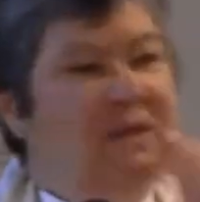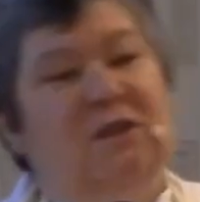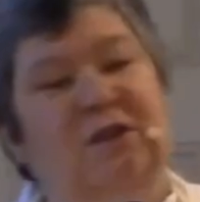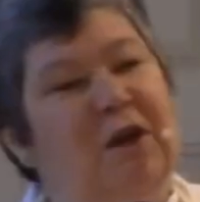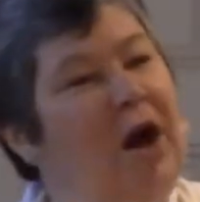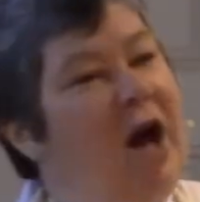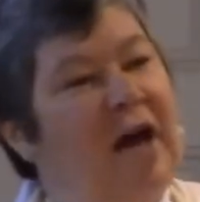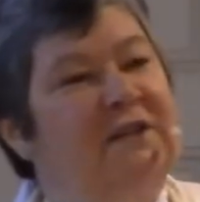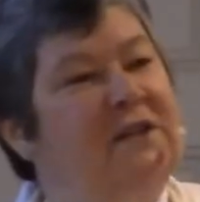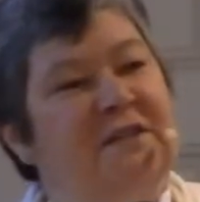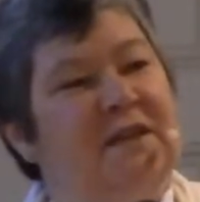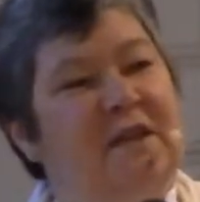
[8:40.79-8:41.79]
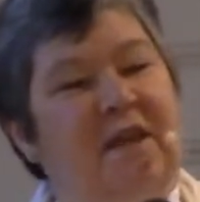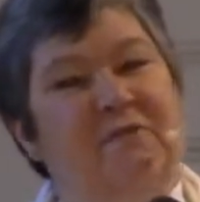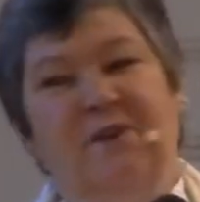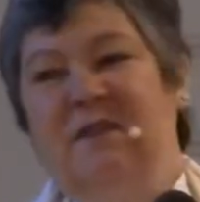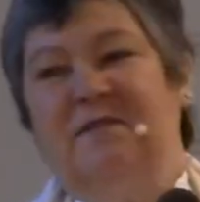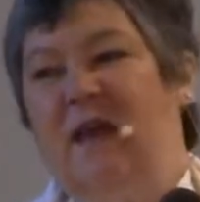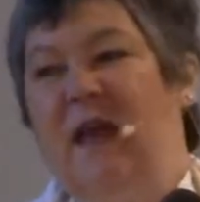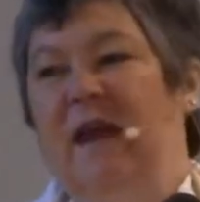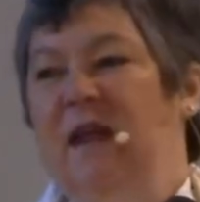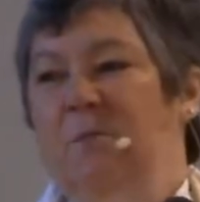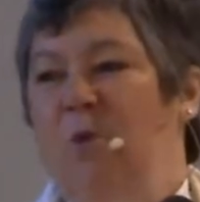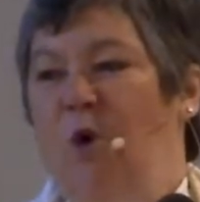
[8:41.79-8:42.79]
God doesn't give us
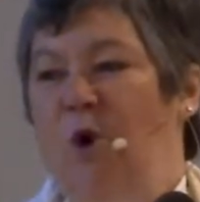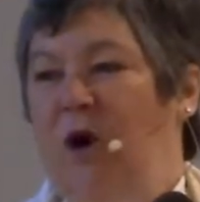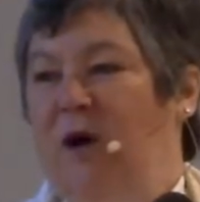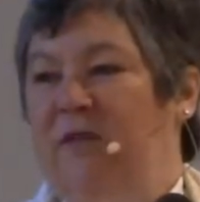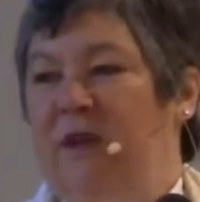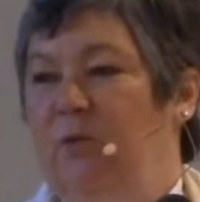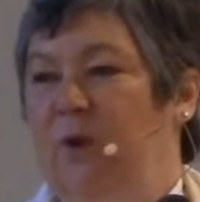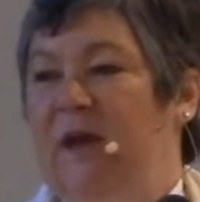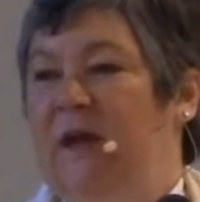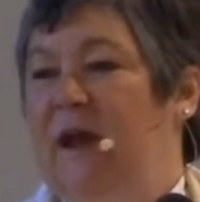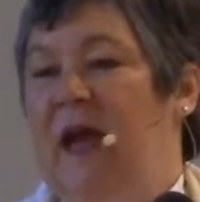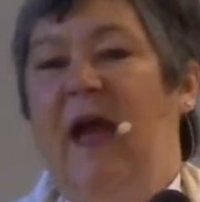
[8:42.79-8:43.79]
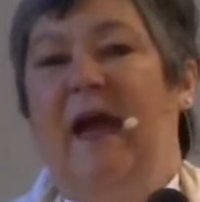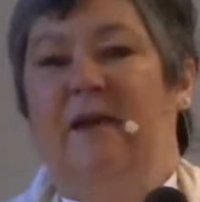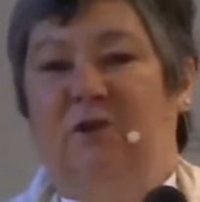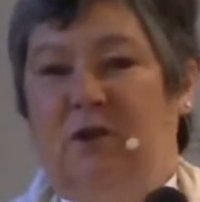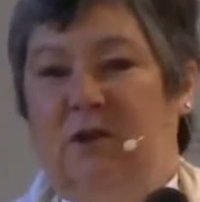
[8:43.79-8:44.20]
any more than we can handle.